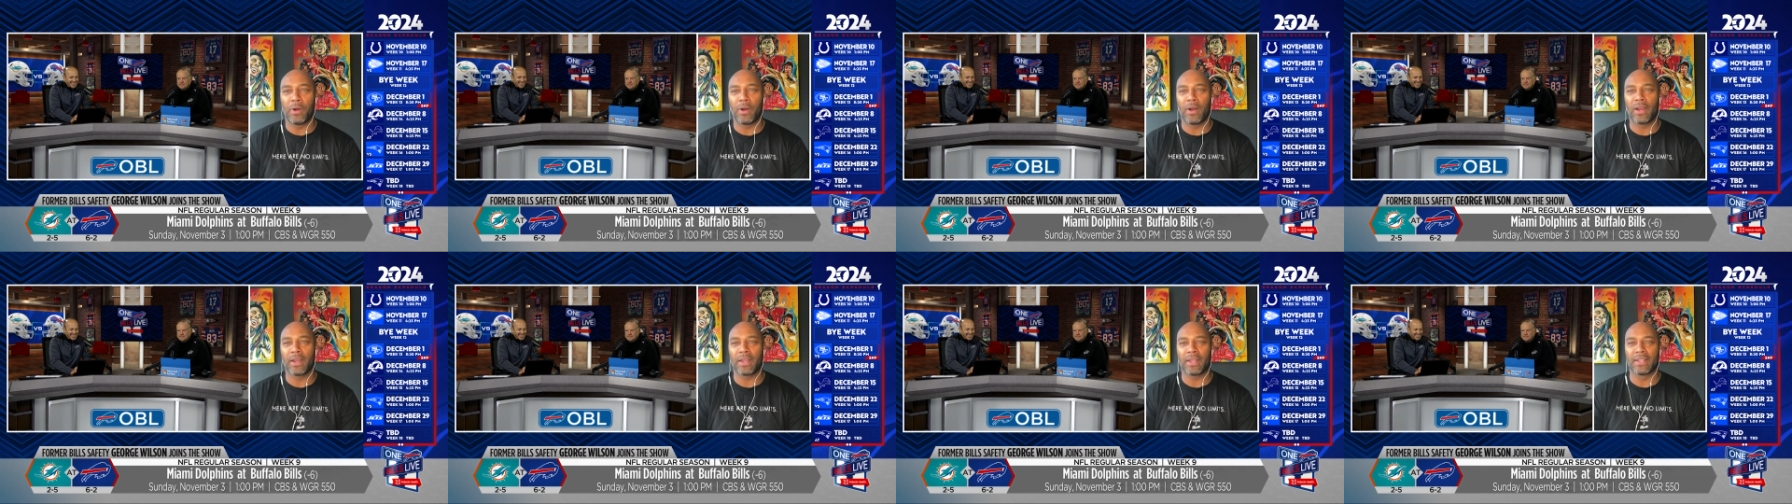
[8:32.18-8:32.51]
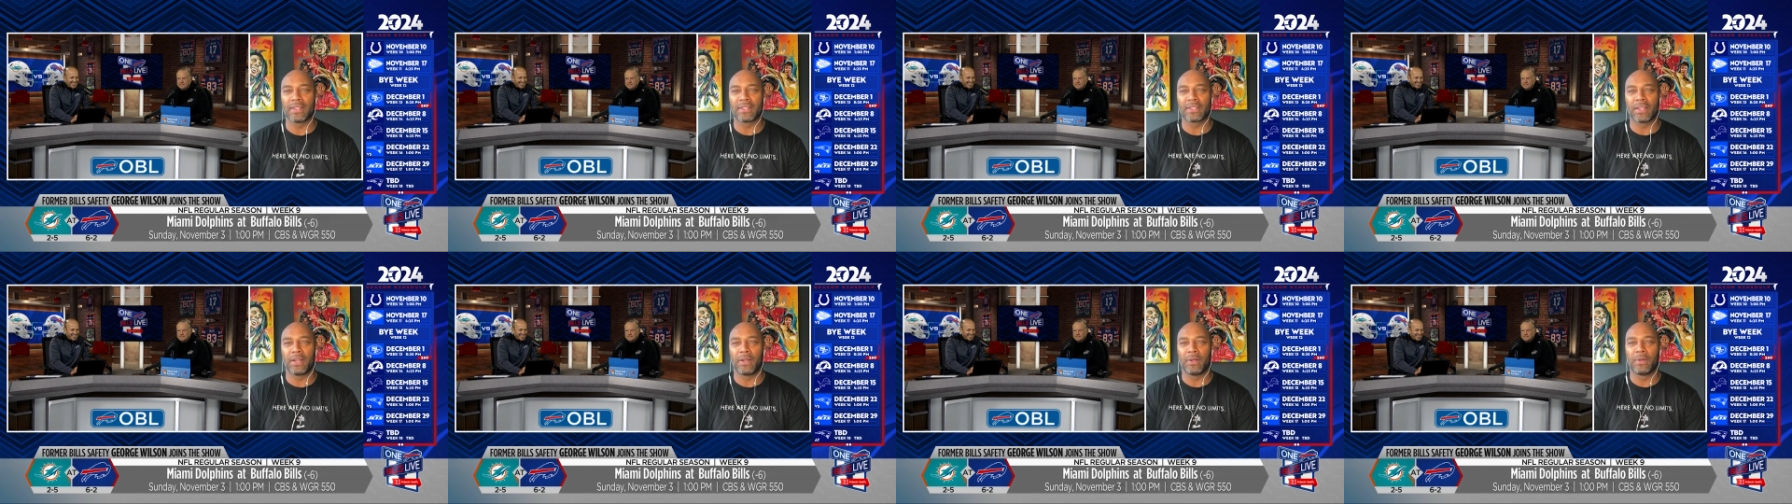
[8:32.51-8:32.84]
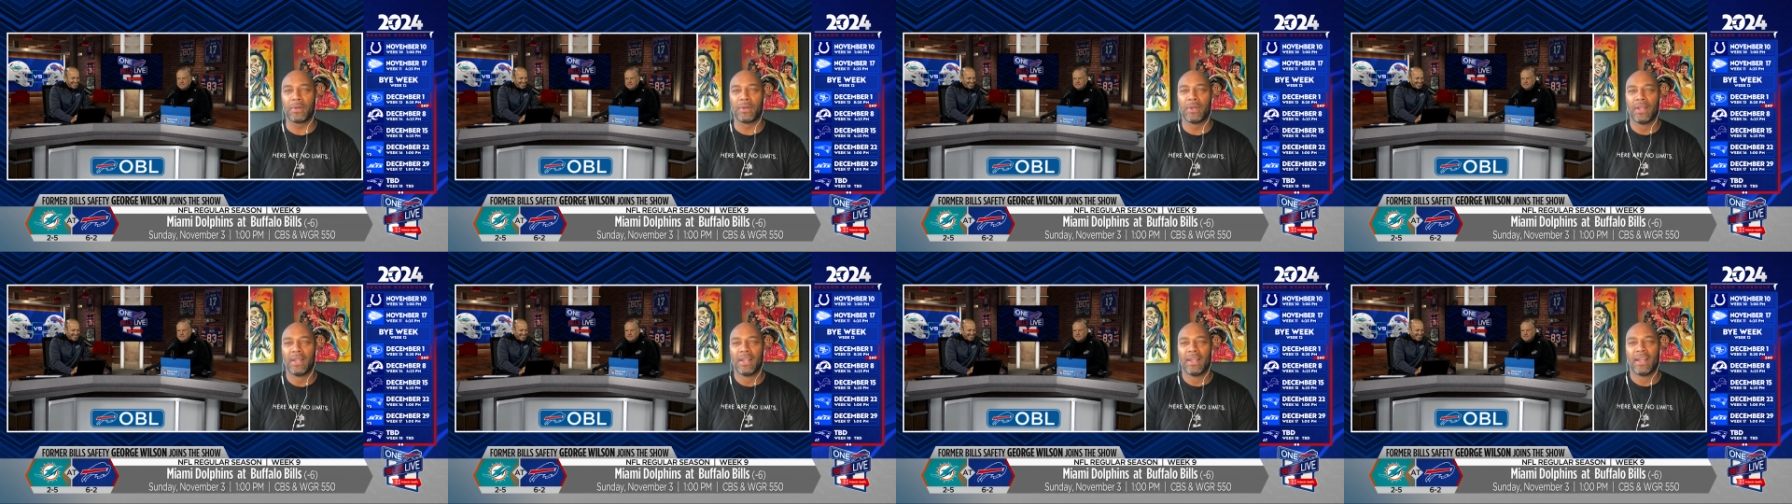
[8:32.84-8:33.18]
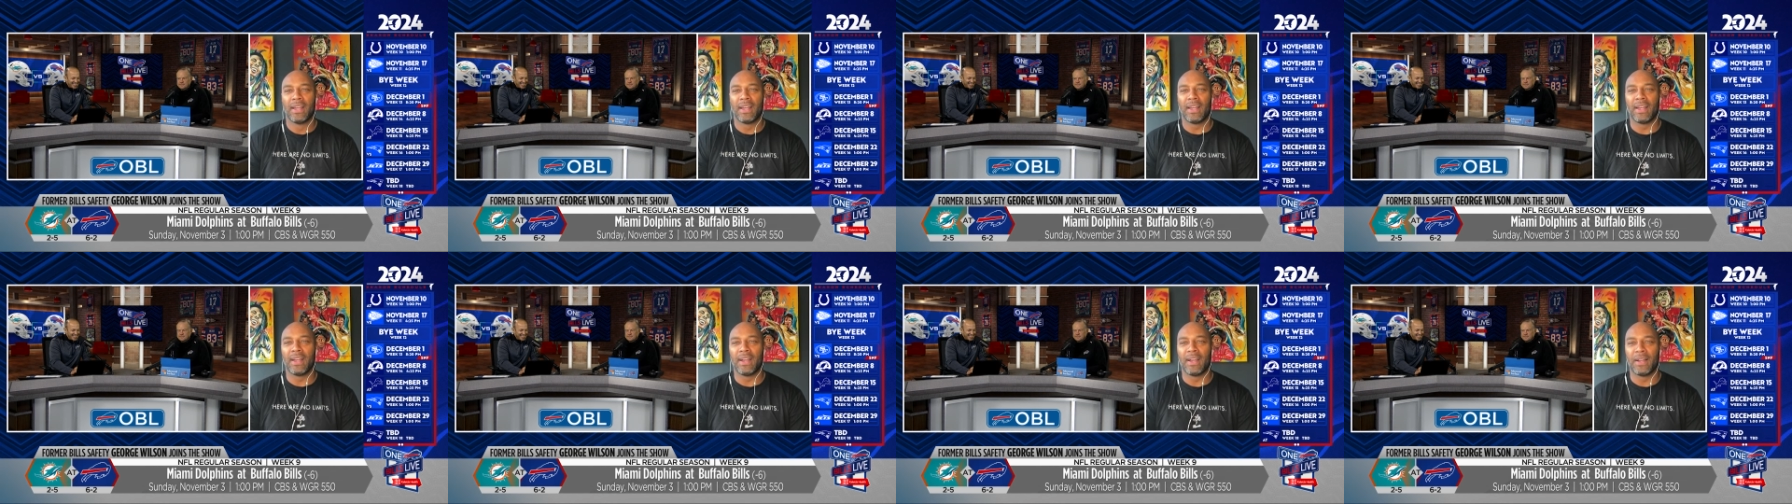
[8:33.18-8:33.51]
Park, and so
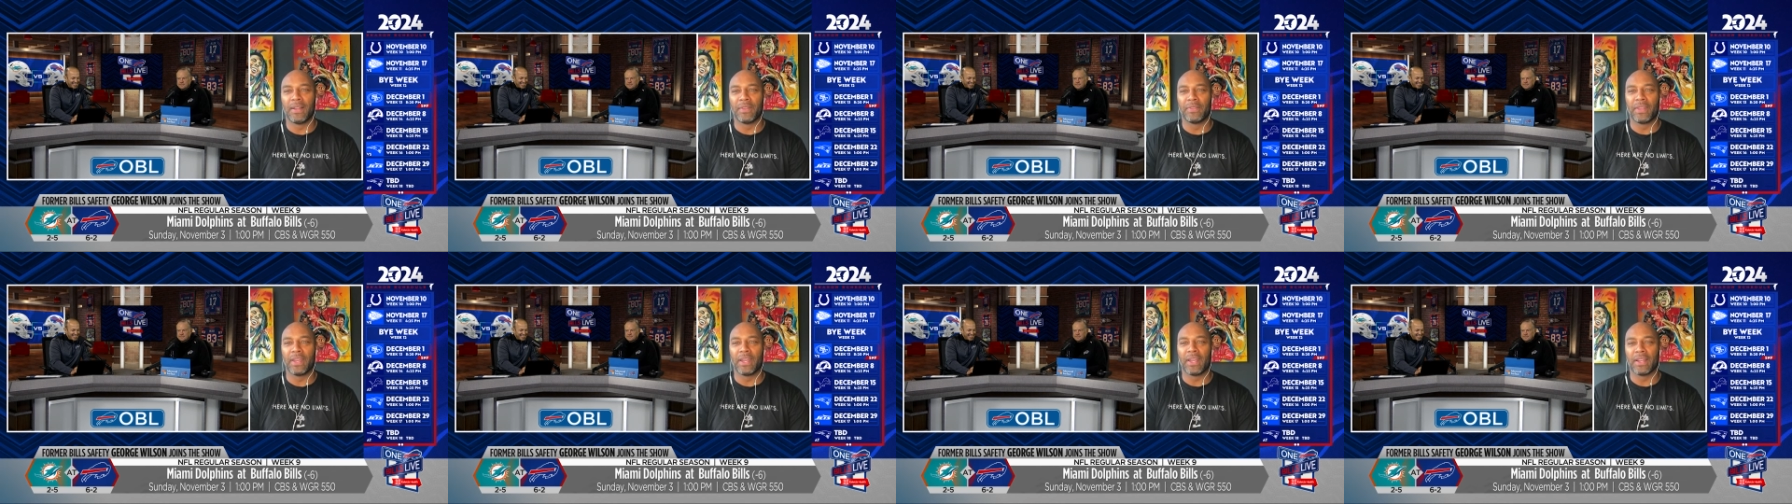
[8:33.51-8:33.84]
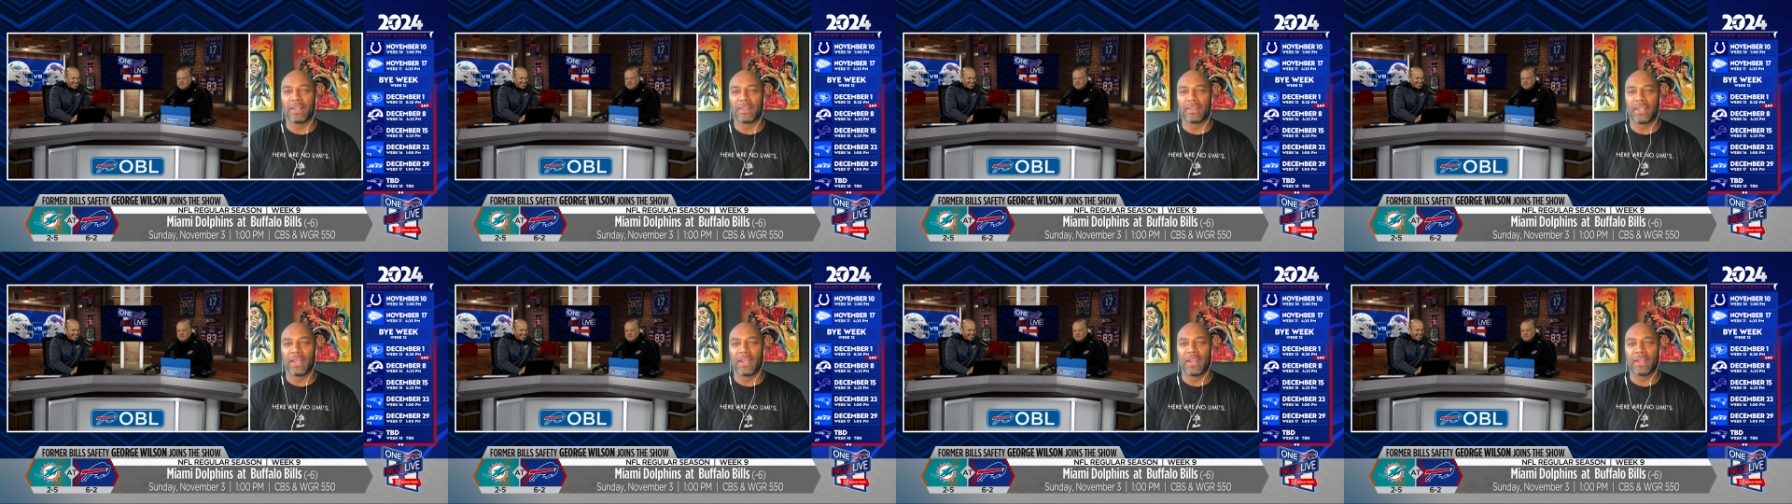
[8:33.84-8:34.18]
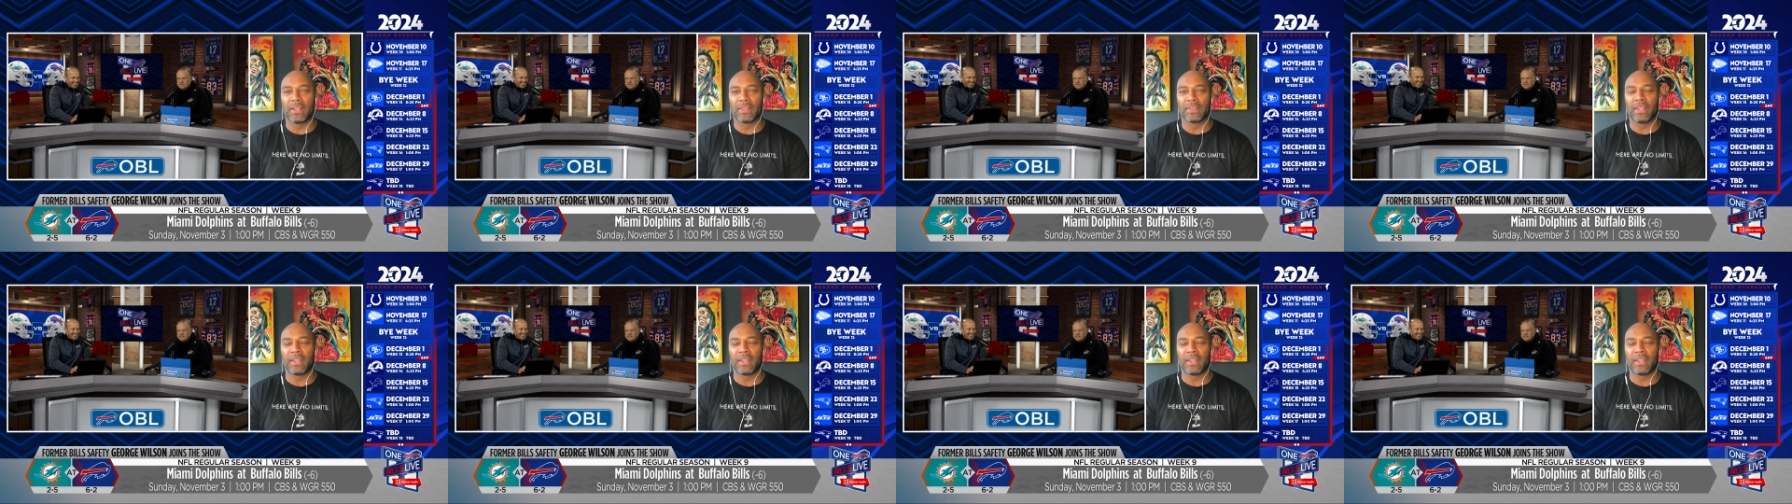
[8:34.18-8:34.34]
uh, there there